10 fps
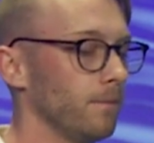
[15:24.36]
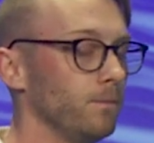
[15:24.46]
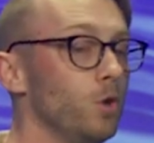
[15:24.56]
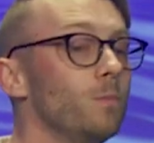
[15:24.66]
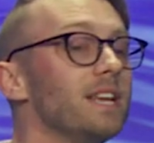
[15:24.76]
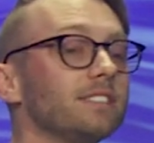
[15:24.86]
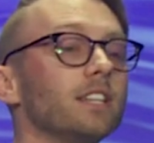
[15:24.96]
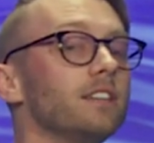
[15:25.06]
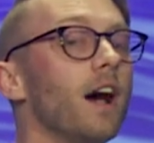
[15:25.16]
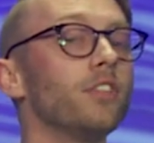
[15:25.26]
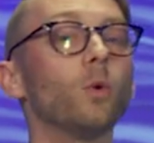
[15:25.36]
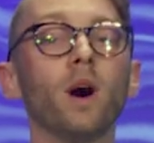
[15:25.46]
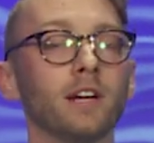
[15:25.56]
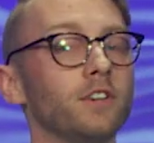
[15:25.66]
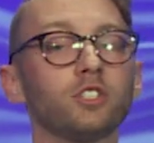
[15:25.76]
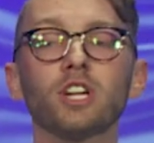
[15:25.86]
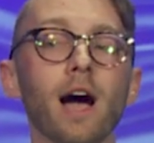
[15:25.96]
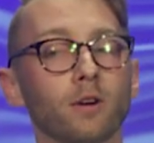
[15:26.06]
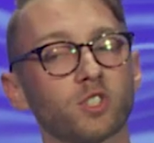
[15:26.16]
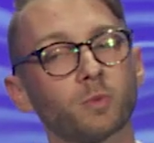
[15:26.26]
You miss another one of your
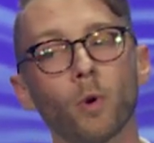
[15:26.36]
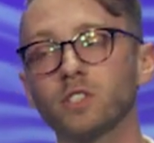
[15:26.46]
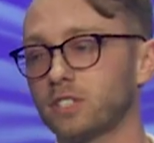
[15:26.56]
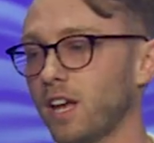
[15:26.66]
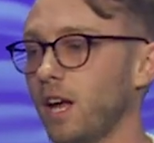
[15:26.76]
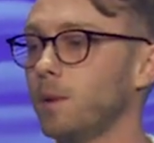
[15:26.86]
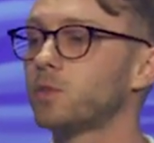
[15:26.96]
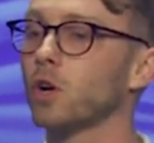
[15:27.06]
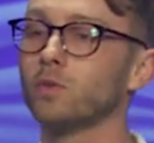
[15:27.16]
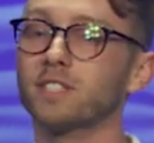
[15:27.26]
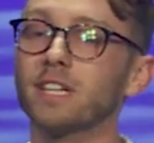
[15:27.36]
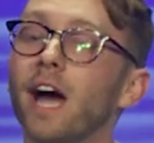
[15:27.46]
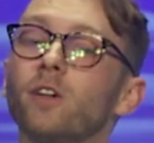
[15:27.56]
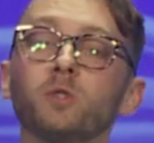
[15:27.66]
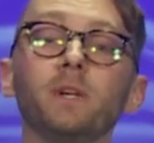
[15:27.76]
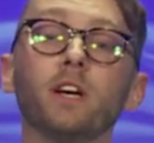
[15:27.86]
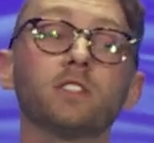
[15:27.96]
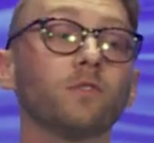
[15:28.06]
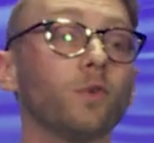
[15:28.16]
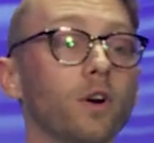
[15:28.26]
child's sports games or recitals
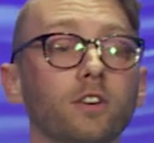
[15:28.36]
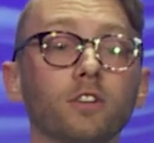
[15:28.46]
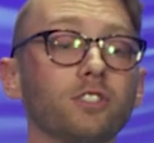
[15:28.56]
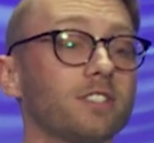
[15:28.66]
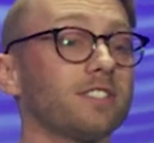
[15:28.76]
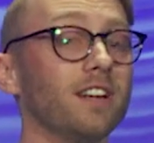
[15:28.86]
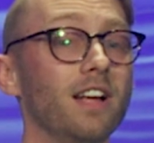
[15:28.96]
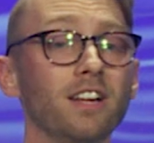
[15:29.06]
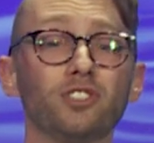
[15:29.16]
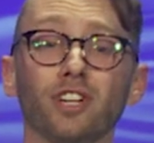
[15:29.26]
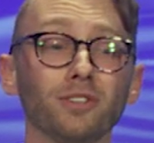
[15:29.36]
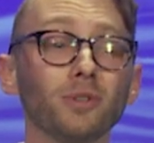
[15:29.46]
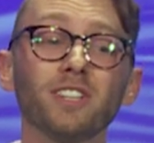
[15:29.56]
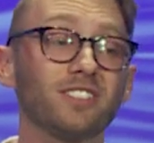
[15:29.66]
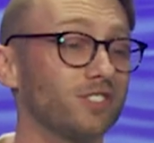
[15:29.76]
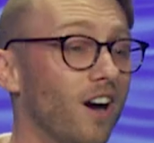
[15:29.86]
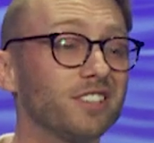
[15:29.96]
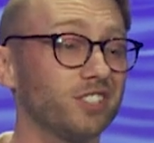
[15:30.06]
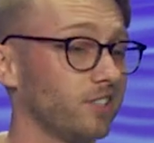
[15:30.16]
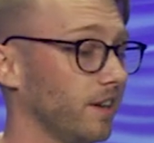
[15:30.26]
because of work or just general
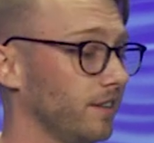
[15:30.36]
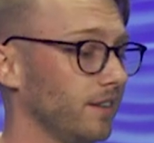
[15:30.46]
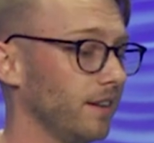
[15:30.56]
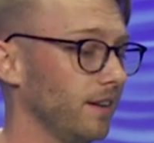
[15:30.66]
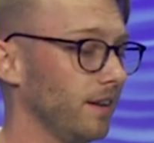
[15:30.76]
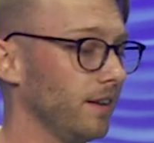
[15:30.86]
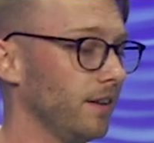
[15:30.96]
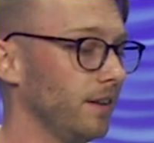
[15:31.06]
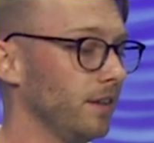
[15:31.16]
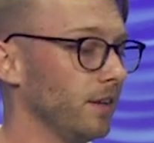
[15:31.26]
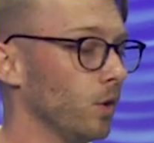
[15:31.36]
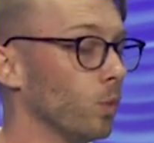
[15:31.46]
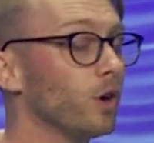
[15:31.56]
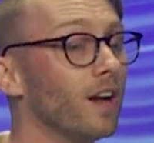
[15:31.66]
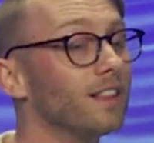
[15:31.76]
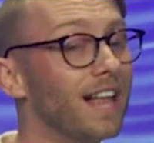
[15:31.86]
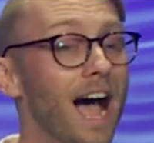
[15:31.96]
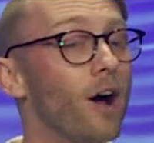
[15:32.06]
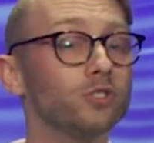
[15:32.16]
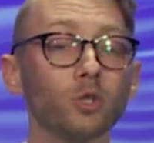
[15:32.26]
exhaustion. We're
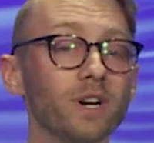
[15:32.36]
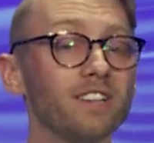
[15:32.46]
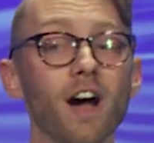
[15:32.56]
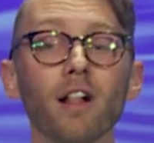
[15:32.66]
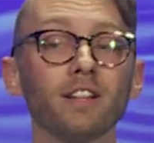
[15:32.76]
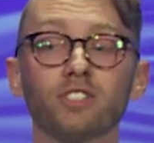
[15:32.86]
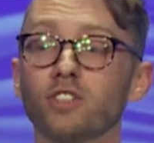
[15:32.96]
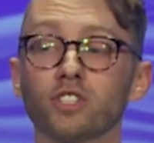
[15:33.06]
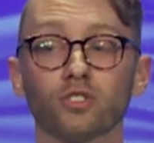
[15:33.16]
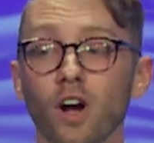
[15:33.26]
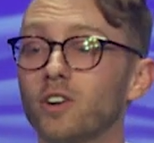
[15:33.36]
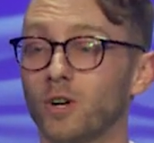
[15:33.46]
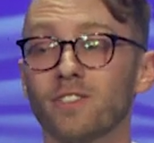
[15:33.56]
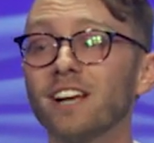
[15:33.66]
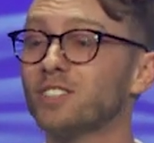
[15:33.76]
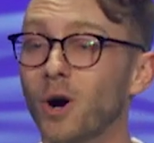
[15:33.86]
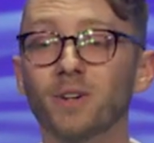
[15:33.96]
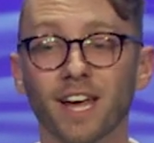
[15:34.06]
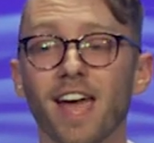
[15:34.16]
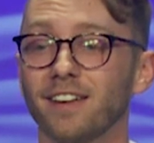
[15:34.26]
allowed to acknowledge the struggle. That's
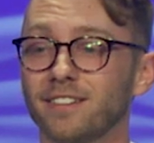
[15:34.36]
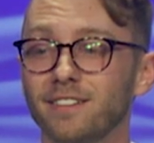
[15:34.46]
okay.